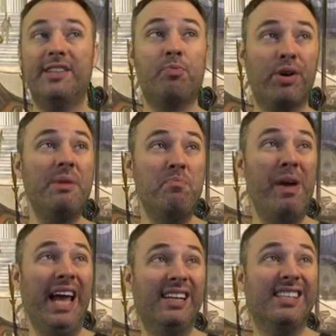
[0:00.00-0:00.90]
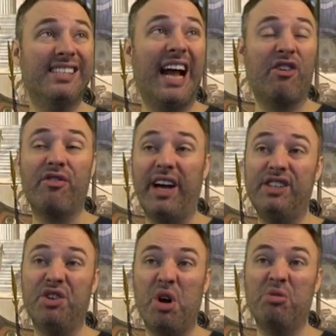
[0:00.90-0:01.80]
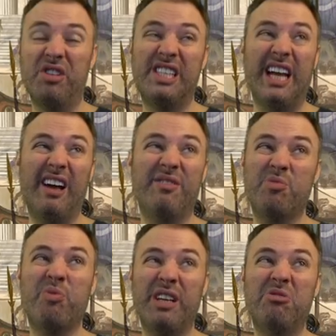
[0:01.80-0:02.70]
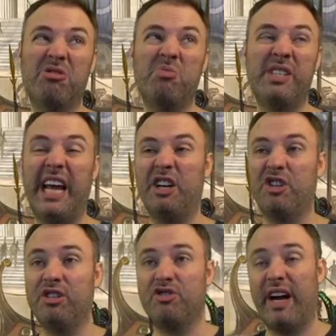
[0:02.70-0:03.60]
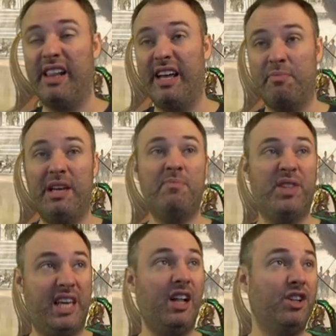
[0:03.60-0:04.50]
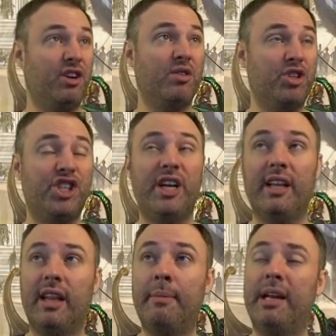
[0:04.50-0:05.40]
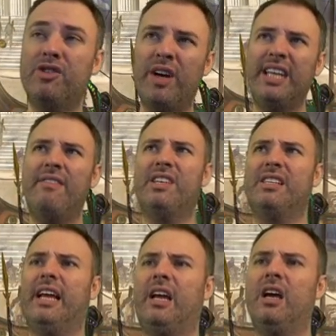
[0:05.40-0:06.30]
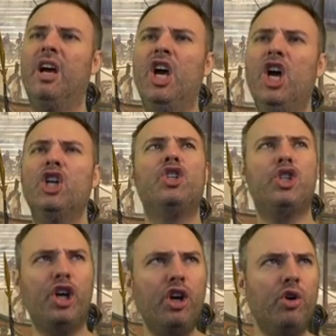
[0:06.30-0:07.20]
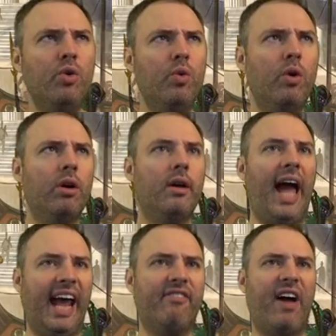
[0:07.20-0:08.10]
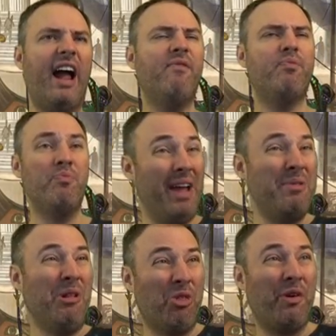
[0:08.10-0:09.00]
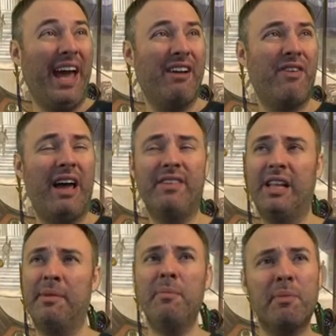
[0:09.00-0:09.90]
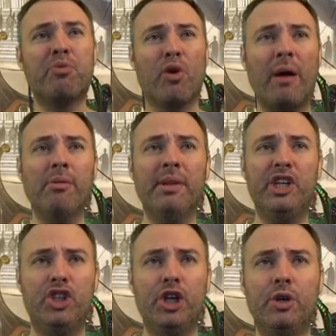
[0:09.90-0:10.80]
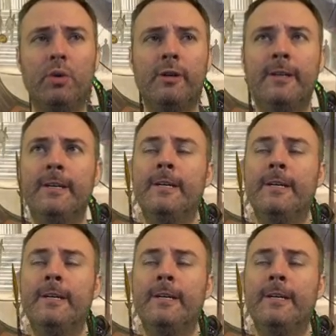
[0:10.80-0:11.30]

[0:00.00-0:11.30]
it's pretty big to sacrifice your own stuff. It's pretty substantial to try to like be killing your own shit in limited. So I'd give this like a two out of five, maybe three out of five in limited, but probably two.